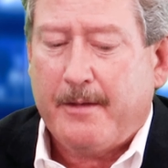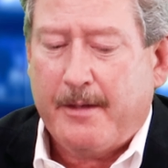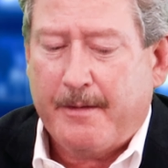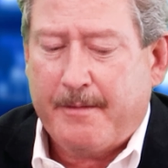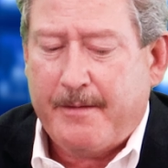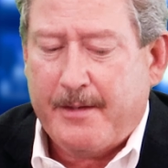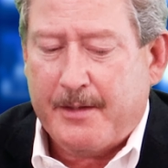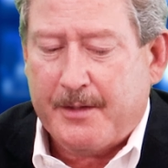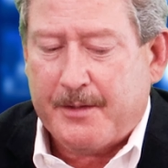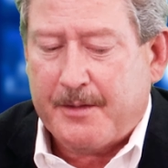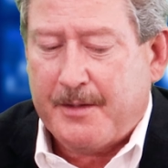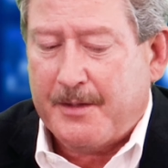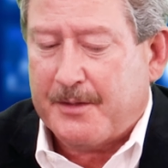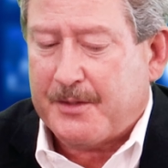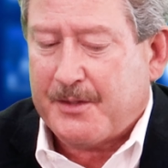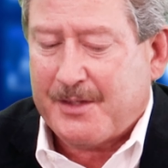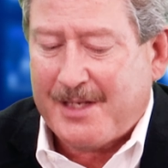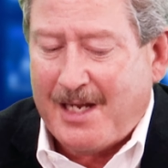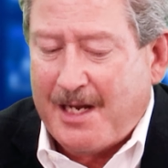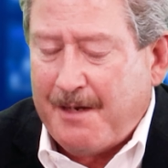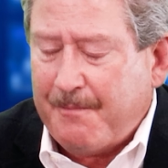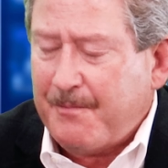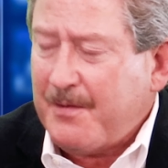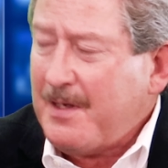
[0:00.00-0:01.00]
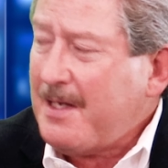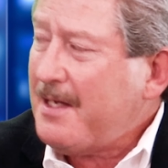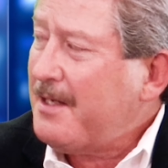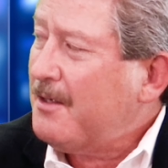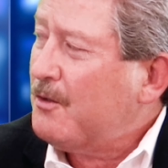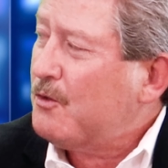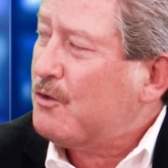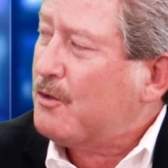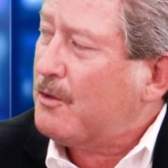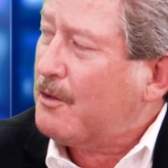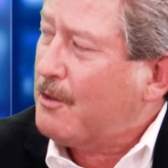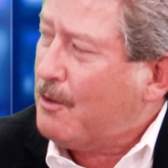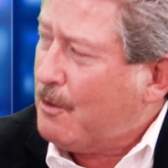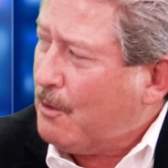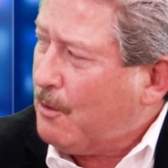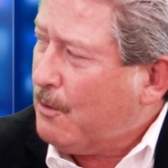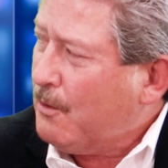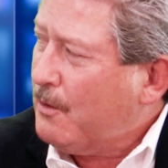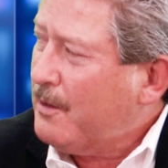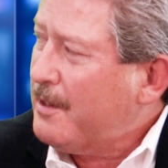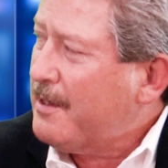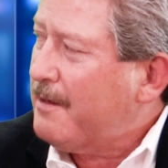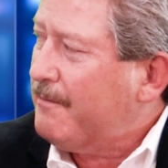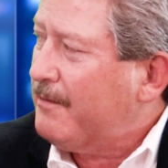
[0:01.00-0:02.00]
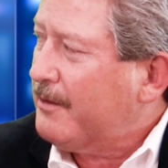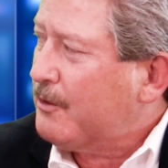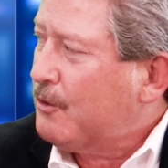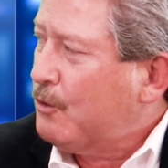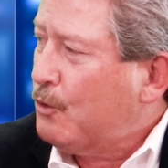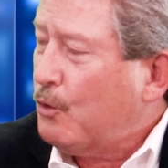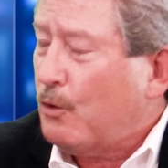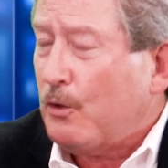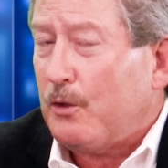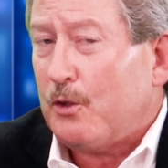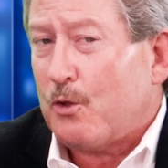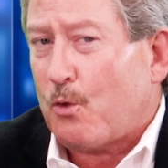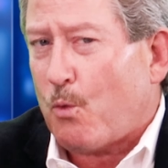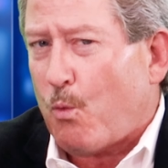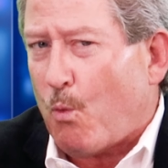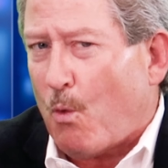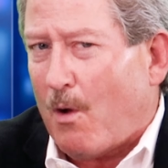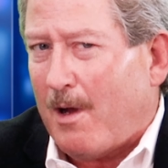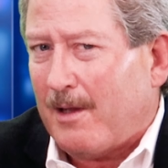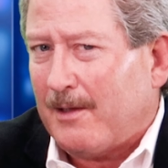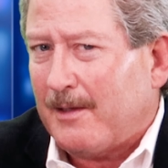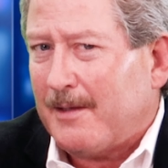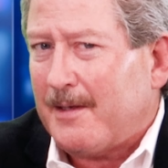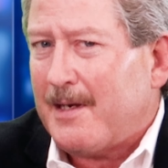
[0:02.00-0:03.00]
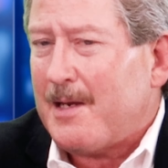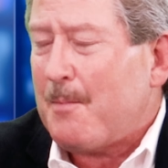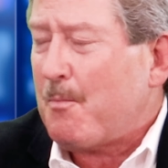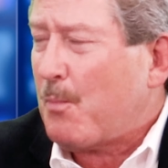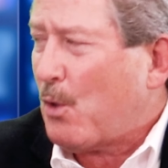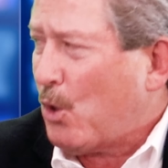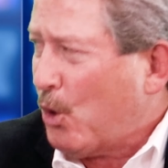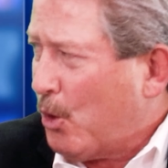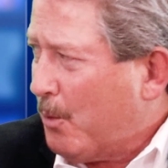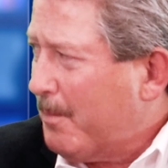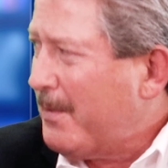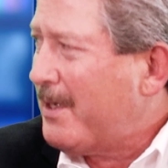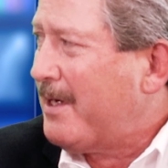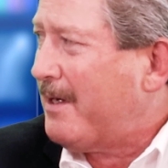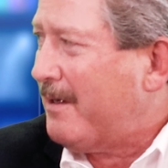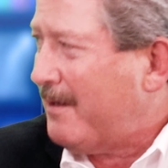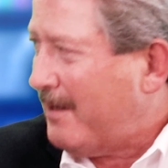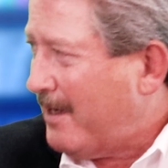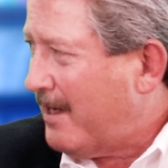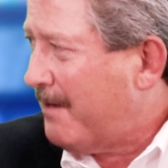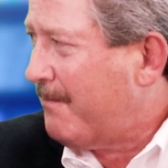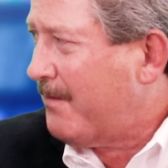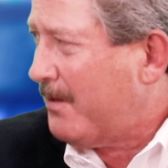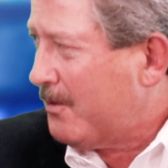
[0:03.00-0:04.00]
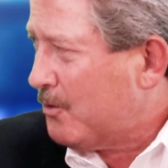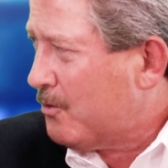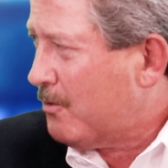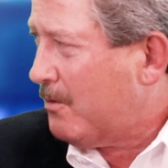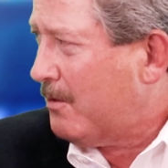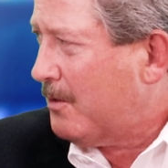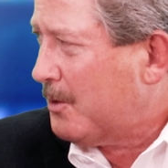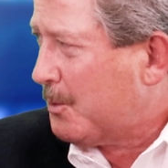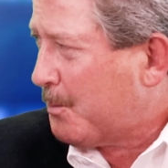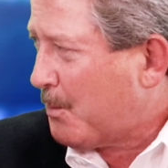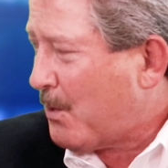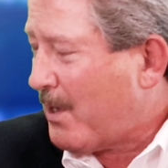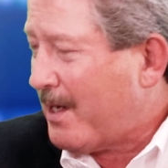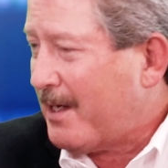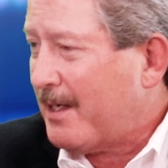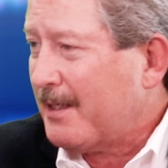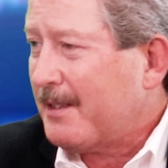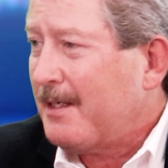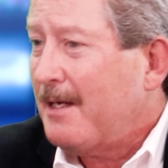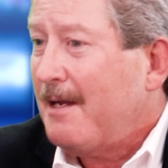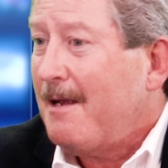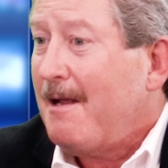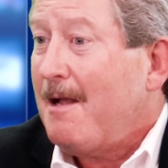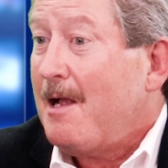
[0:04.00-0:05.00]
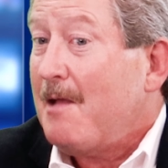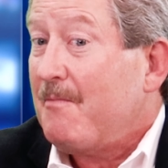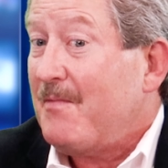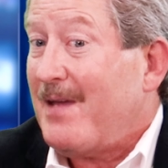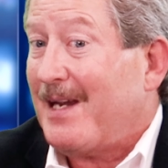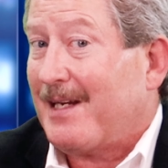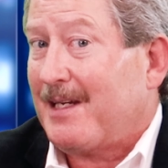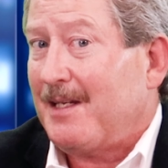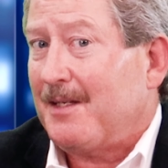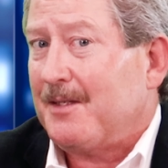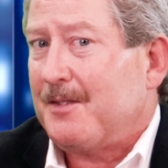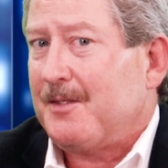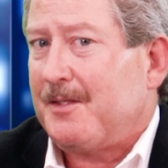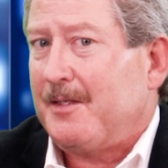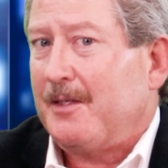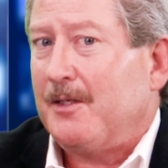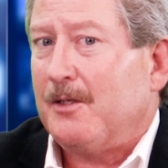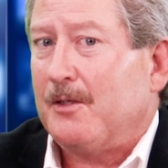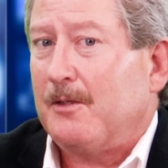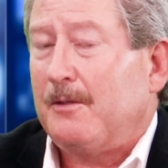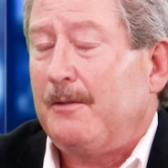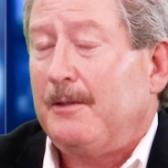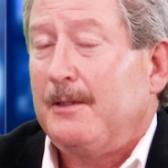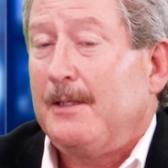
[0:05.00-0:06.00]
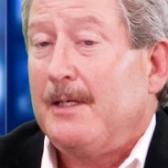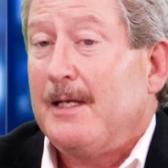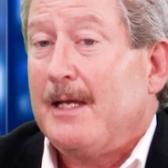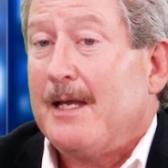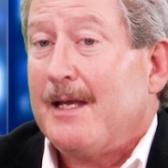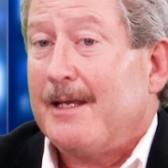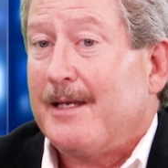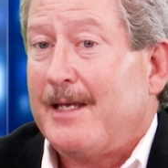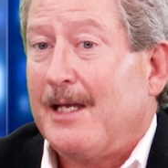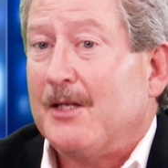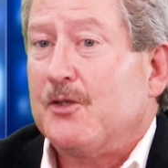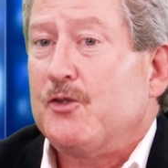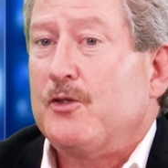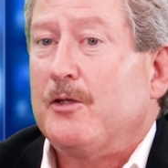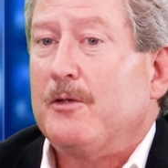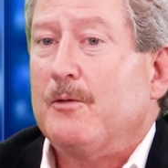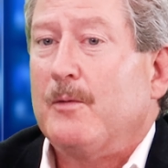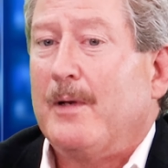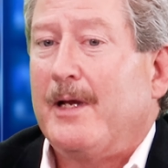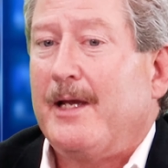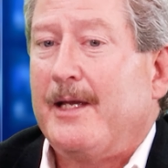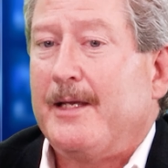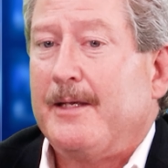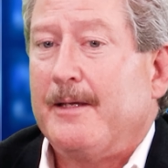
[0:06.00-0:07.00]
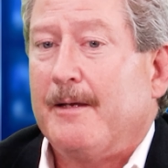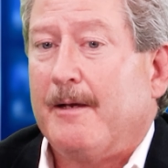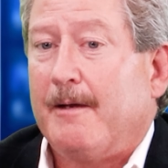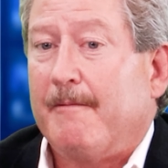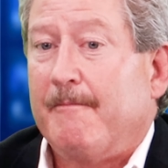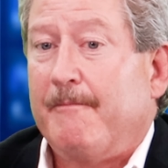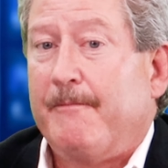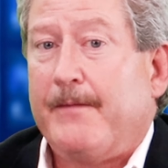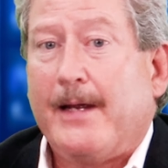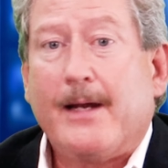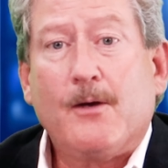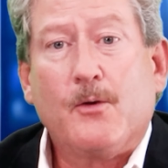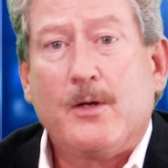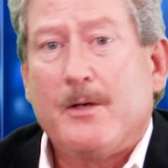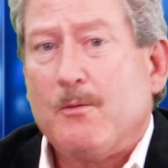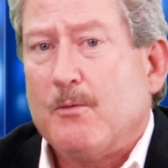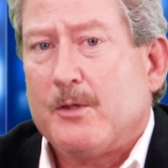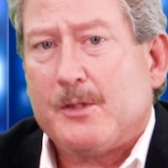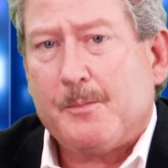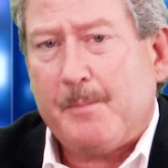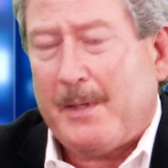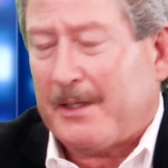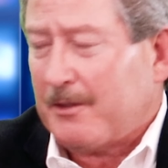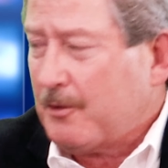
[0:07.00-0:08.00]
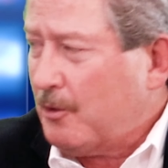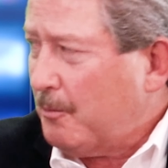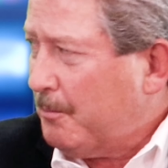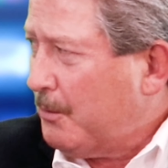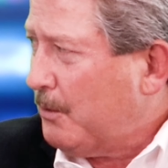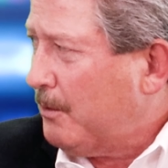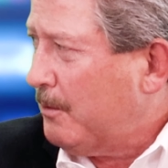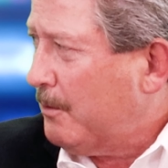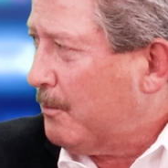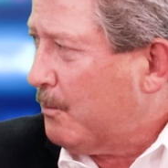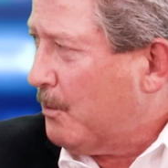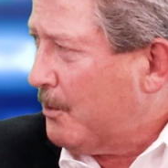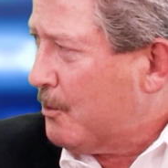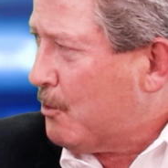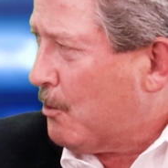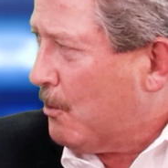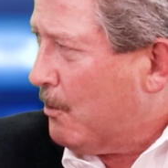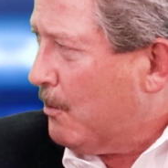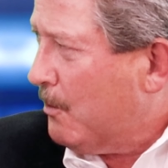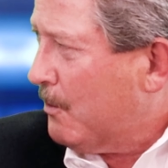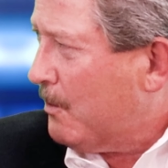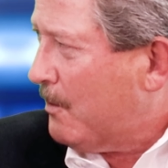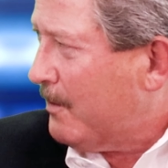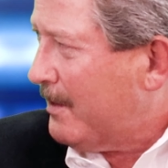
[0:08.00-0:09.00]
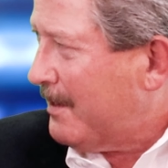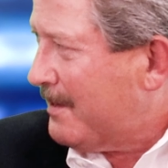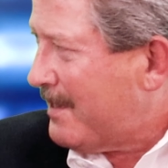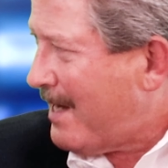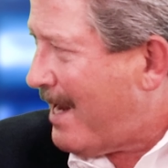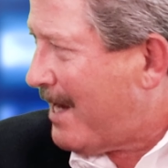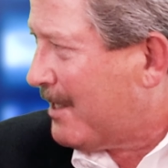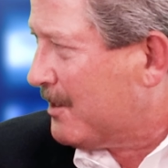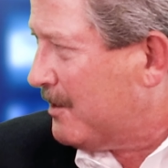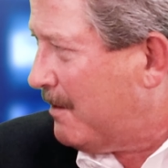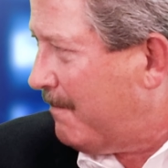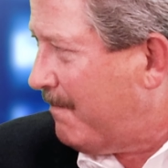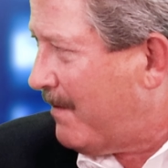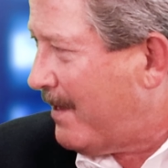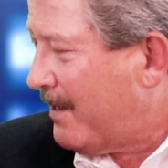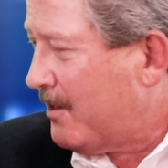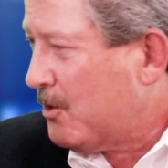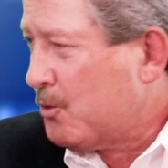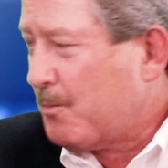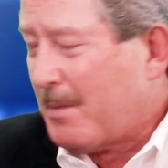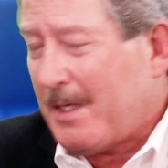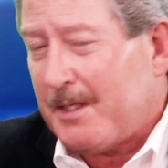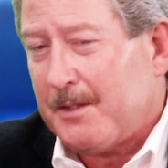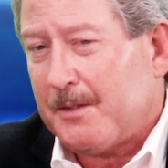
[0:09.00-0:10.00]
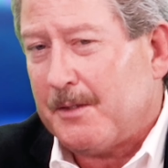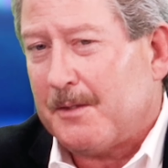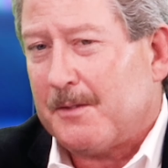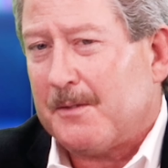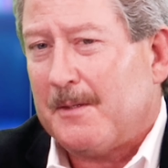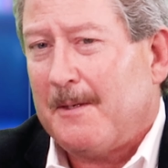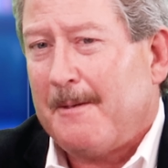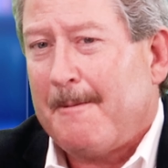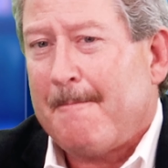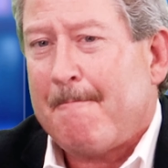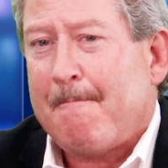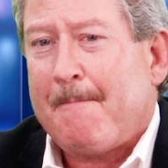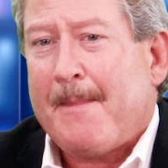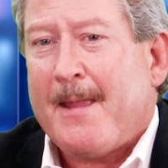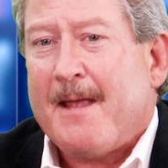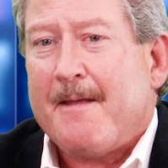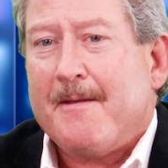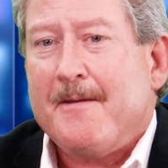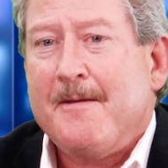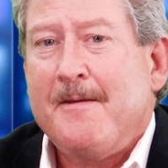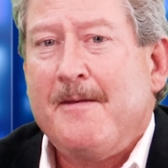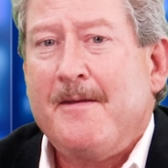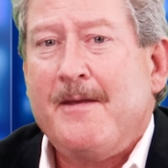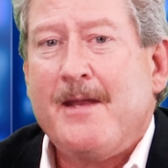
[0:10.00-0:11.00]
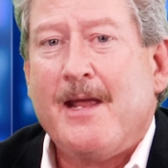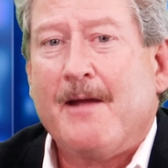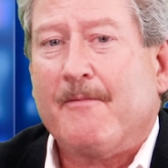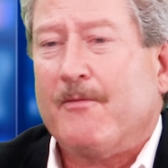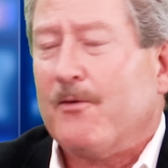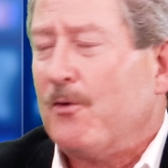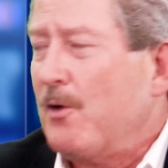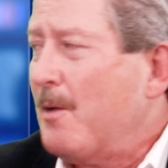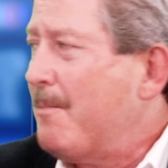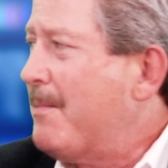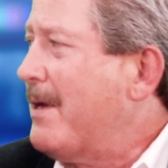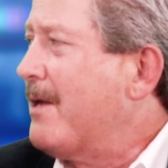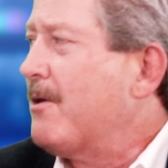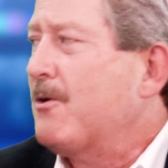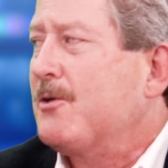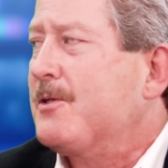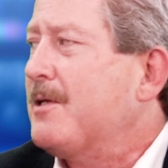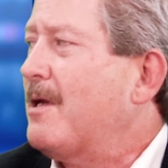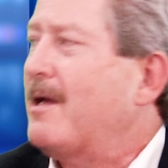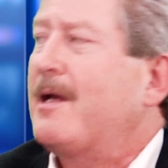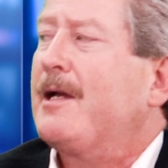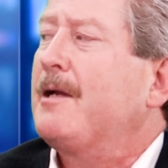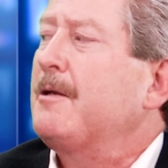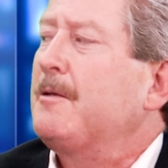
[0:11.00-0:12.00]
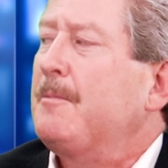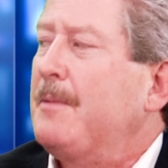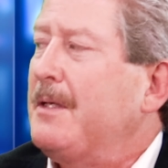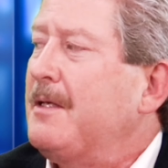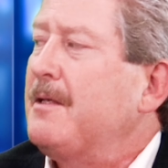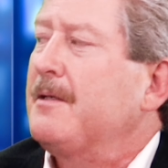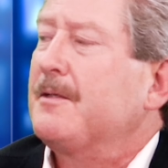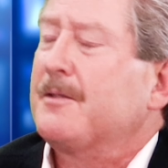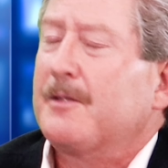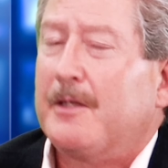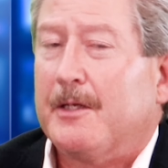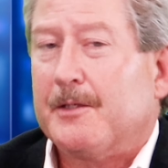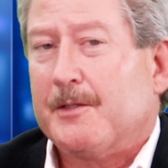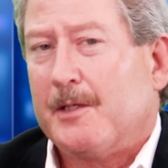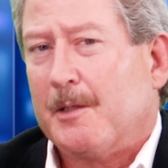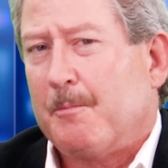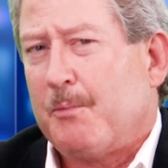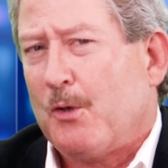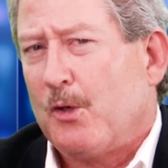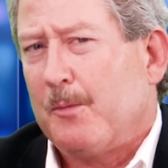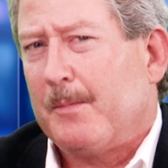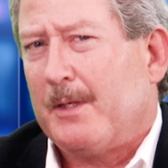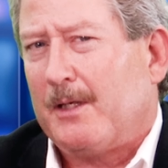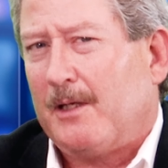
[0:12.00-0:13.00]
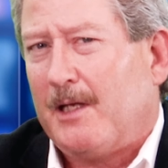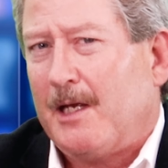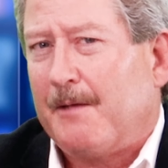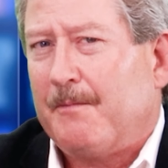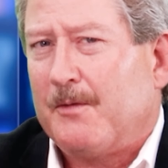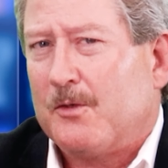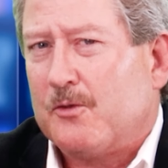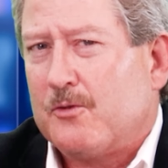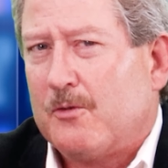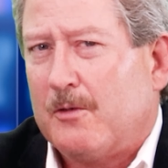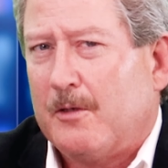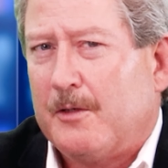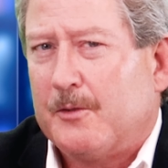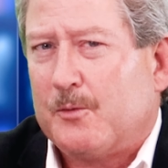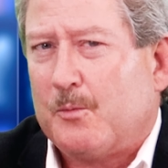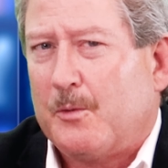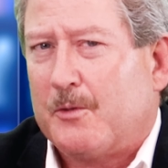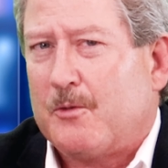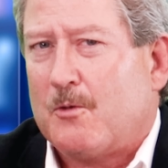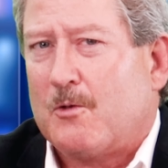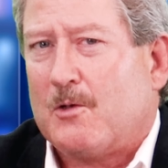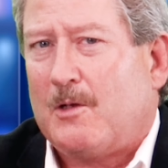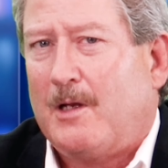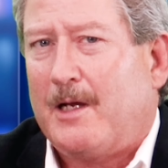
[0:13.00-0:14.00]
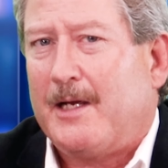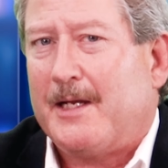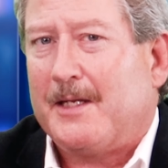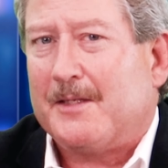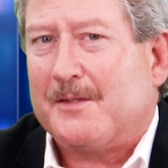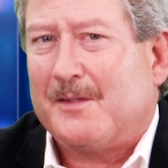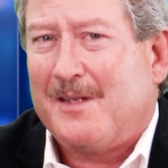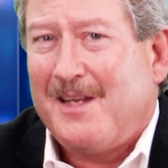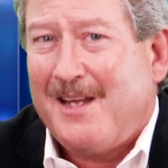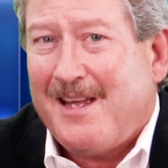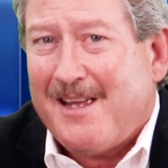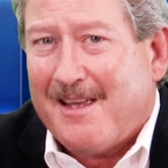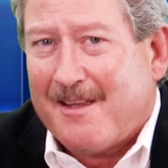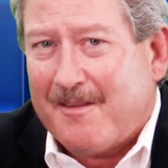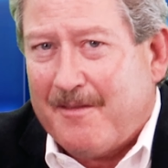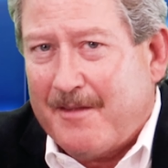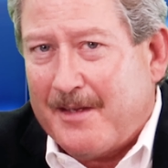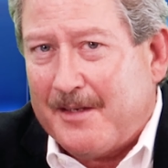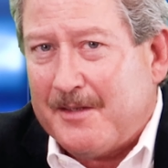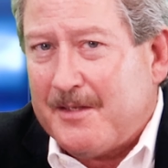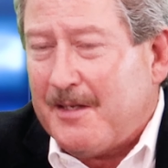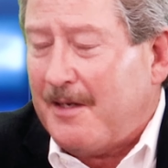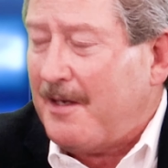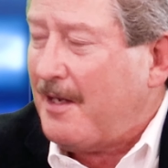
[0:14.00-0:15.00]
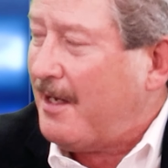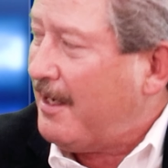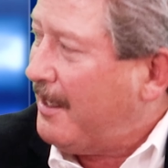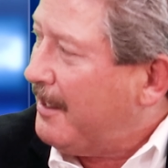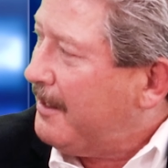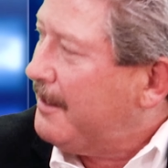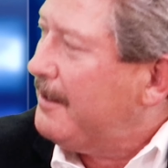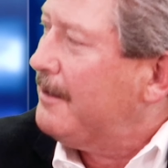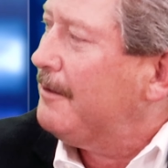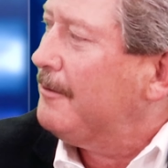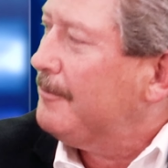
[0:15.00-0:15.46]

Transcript: the safety and security of a good quality permanent life insurance product that can still get you a very respectable return on a tax advantage basis. Never a better time to be discussing permanent life insurance with your clients than today.